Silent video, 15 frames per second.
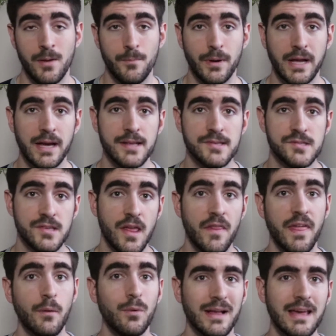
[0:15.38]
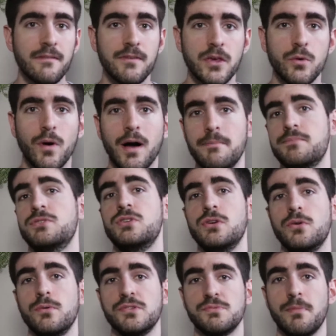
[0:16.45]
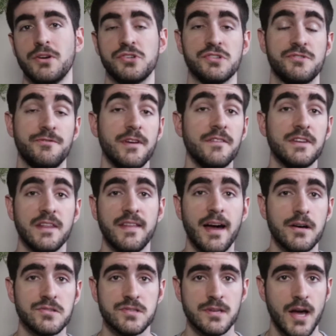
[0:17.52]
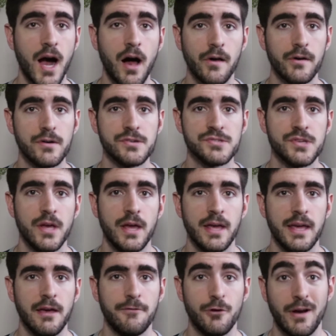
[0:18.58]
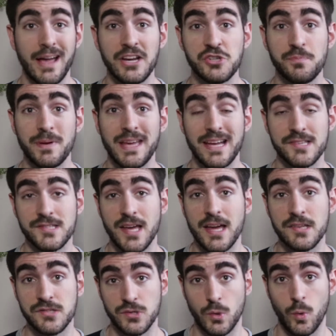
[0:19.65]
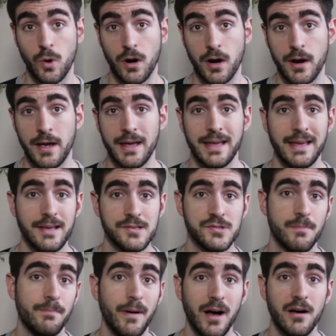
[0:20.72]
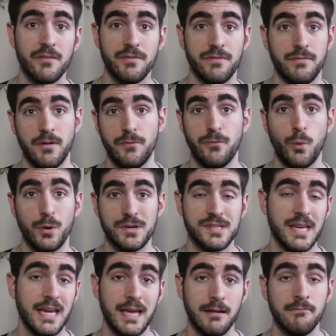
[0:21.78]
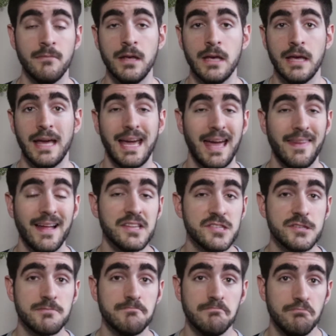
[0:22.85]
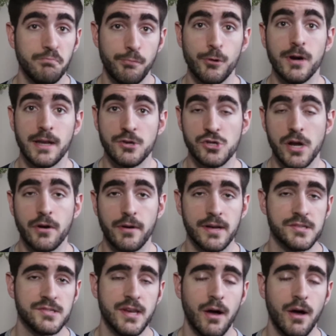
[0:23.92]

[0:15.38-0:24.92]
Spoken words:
because they will give you up to as much as $50,000 if your HPSA score is above a 14, and that's pretty generous.